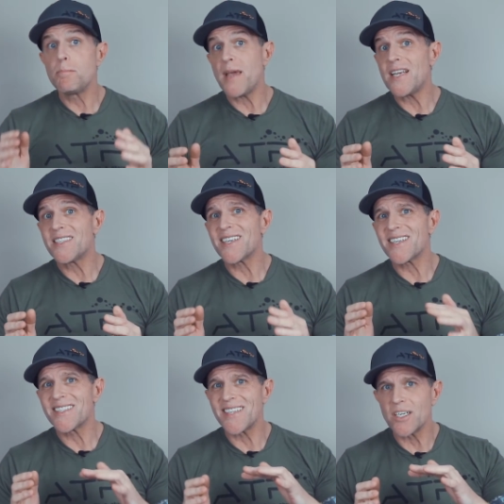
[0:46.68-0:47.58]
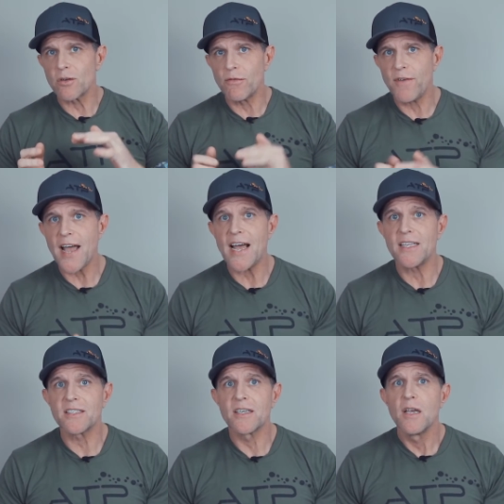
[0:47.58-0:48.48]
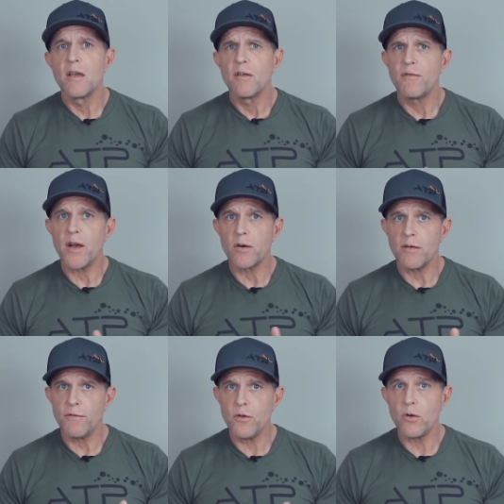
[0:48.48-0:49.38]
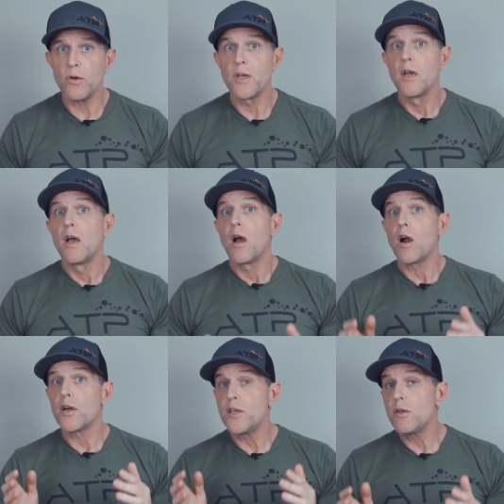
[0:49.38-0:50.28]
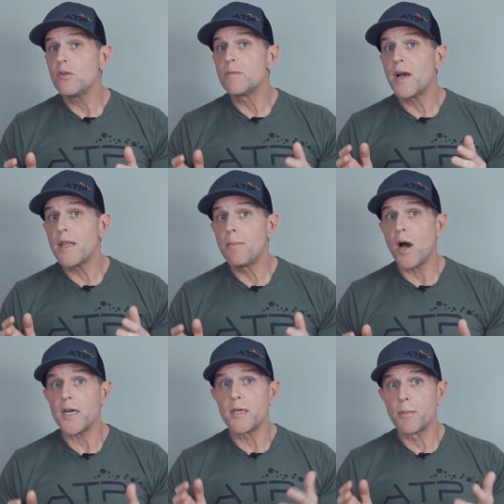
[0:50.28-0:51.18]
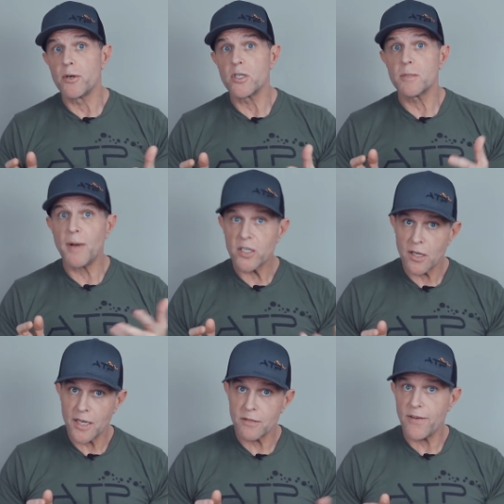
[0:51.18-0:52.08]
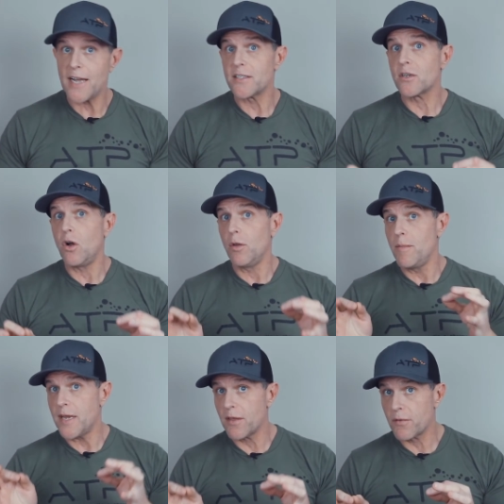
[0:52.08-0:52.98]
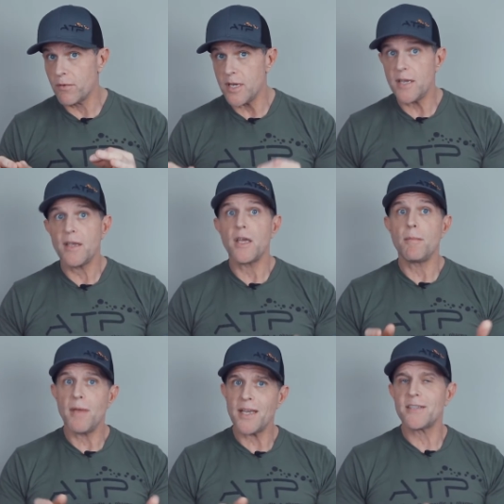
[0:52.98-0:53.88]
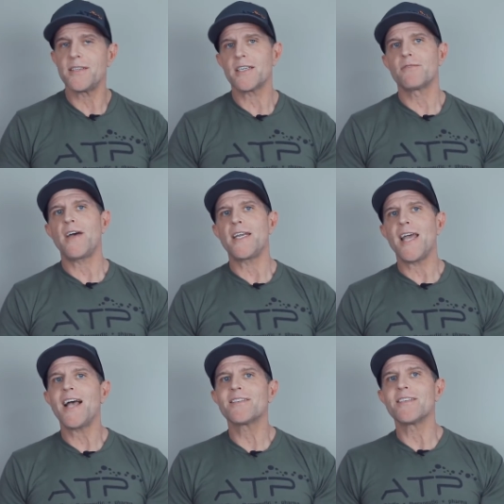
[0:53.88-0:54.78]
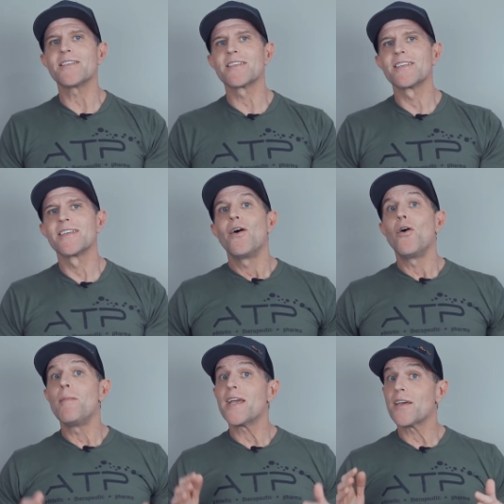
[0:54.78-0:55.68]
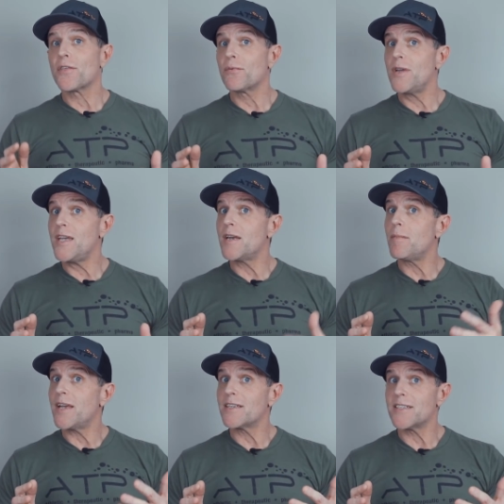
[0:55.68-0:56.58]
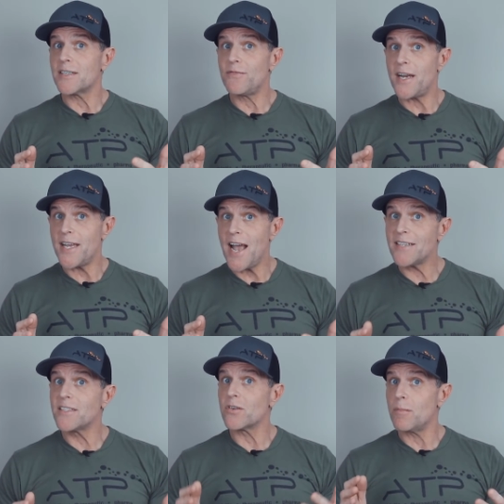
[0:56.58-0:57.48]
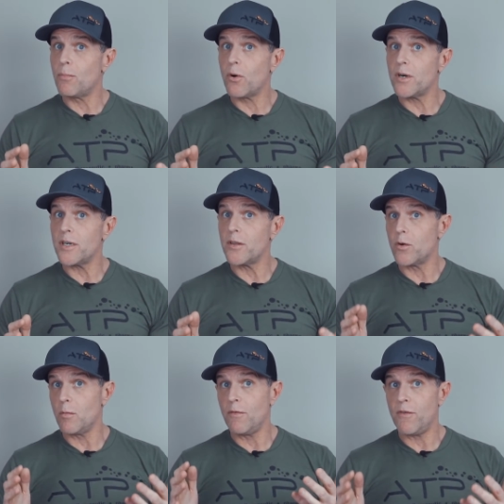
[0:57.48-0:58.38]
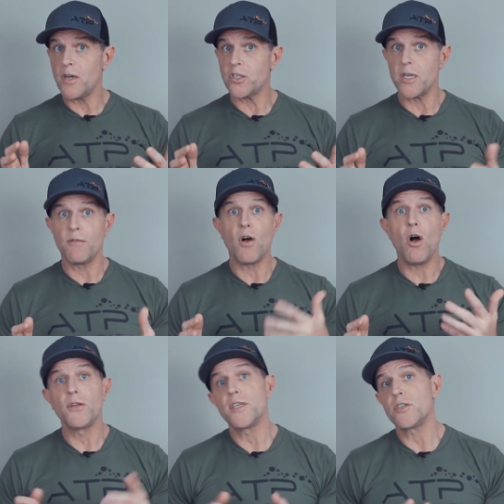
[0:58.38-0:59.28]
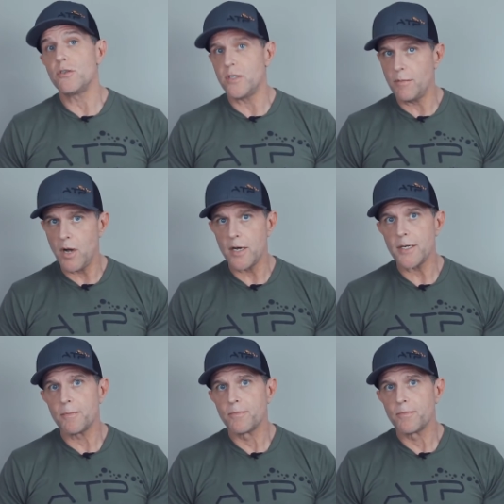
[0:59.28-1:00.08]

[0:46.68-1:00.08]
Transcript: basic essential fats, found in food, are used by the body to produce specialized fats called omega three and omega six fatty acids. Omega three and omega six fatty acids are important in the normal functioning of all tissues in the body.